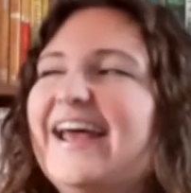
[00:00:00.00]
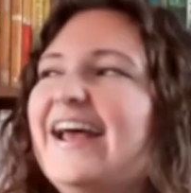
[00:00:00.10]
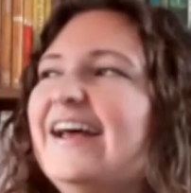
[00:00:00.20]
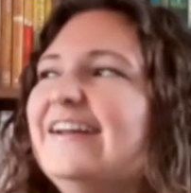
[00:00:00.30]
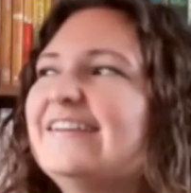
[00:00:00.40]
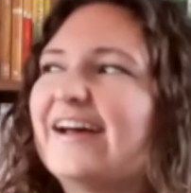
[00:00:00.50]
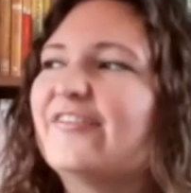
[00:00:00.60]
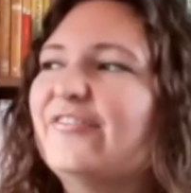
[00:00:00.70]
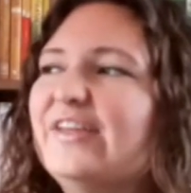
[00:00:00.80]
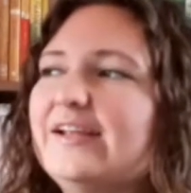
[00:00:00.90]
and
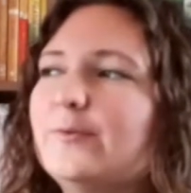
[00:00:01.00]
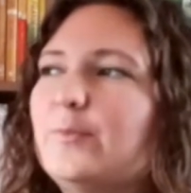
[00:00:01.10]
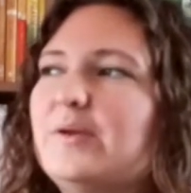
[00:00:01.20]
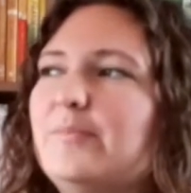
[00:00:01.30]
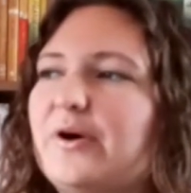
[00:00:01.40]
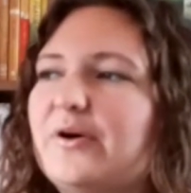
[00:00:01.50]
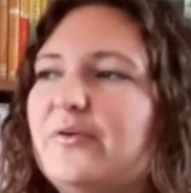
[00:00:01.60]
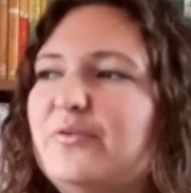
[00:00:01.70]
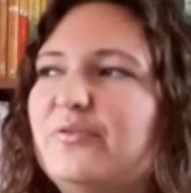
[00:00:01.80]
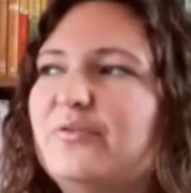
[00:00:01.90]
I think we
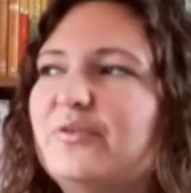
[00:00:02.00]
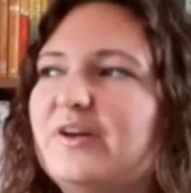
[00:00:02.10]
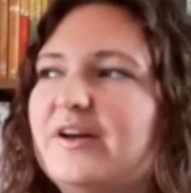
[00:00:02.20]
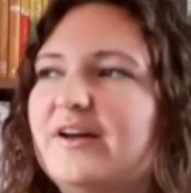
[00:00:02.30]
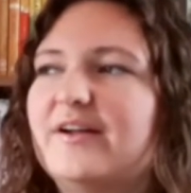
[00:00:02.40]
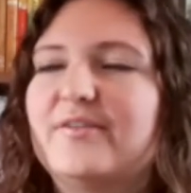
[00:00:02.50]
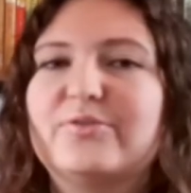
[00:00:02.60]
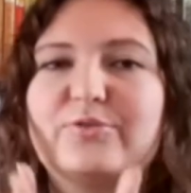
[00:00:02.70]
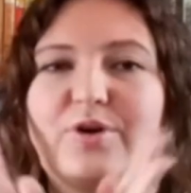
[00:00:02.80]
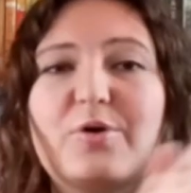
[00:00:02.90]
both uh,
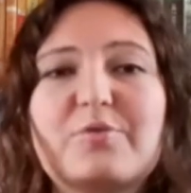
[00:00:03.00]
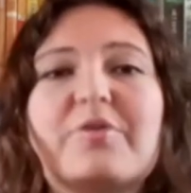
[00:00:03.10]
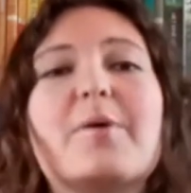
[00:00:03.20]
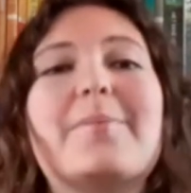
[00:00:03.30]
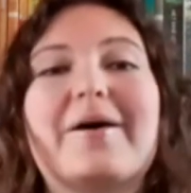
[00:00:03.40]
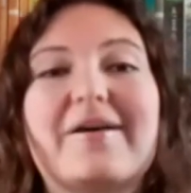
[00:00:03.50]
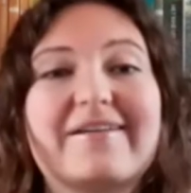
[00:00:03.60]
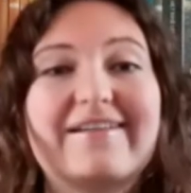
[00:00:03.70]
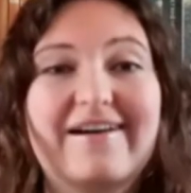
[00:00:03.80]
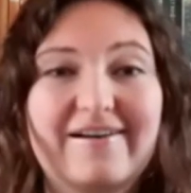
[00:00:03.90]
drove
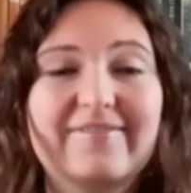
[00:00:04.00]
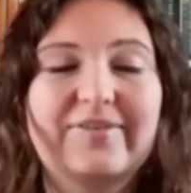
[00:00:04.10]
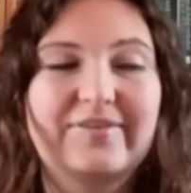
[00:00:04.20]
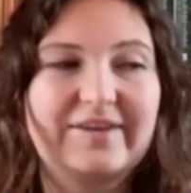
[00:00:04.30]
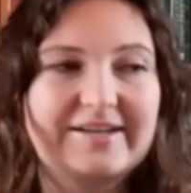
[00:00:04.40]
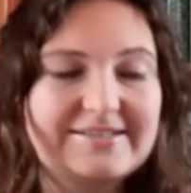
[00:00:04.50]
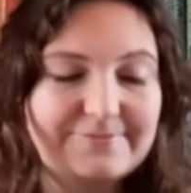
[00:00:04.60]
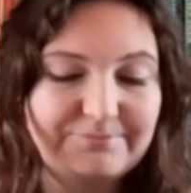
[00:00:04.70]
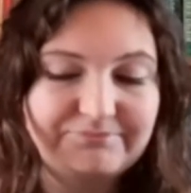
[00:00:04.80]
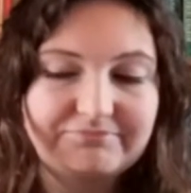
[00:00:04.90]
apart after
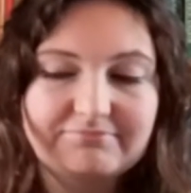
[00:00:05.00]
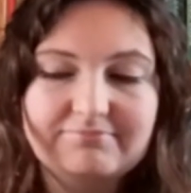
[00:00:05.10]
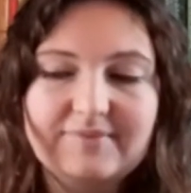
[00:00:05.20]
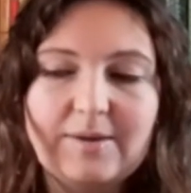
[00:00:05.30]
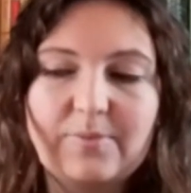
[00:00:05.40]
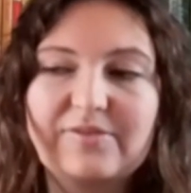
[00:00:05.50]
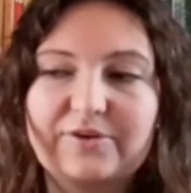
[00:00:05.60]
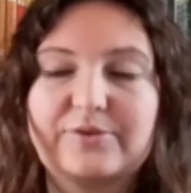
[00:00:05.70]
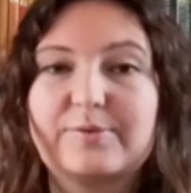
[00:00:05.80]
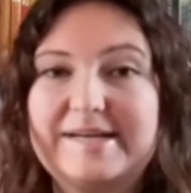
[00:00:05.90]
that with
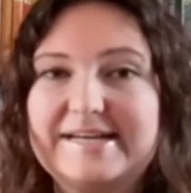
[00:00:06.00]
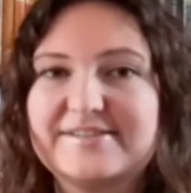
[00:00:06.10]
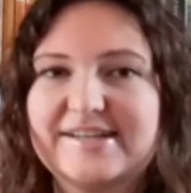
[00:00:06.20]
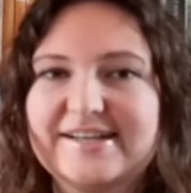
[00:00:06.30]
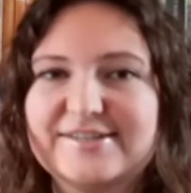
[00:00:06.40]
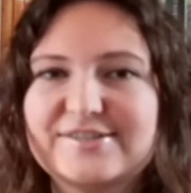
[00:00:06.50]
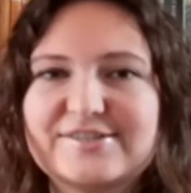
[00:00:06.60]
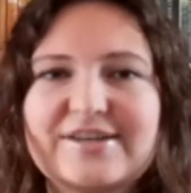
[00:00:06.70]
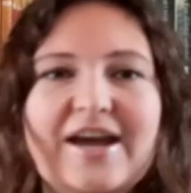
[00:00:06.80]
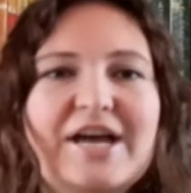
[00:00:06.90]
our reading
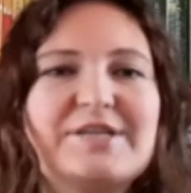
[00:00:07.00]
tastes.